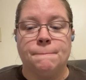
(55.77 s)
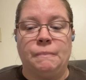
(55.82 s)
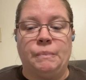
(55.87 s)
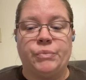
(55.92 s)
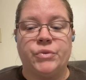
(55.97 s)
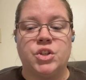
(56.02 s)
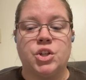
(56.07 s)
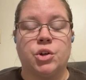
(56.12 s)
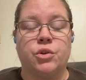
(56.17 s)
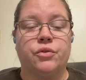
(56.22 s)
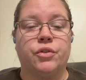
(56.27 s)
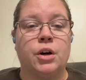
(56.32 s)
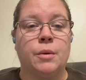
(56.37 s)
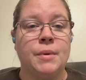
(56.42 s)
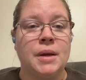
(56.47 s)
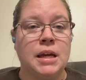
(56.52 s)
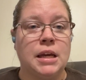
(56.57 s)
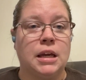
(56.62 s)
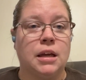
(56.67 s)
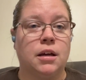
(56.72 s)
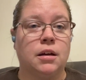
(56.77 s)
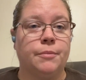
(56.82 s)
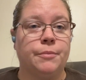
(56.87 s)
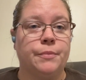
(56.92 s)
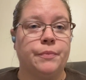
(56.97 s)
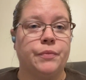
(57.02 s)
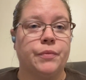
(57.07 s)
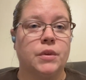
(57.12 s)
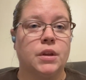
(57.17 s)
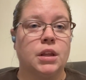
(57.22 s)
So for me,
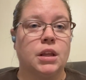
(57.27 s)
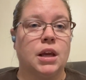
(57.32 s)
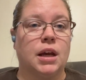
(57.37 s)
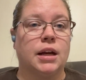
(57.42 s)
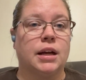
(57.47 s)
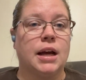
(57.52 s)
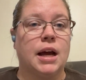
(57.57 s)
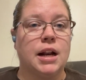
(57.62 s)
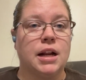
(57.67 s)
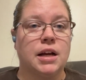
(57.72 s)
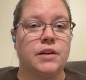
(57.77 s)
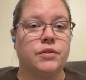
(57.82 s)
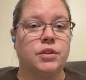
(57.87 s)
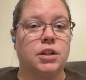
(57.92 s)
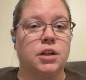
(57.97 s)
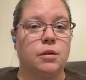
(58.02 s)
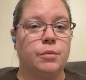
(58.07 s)
I kind of have a little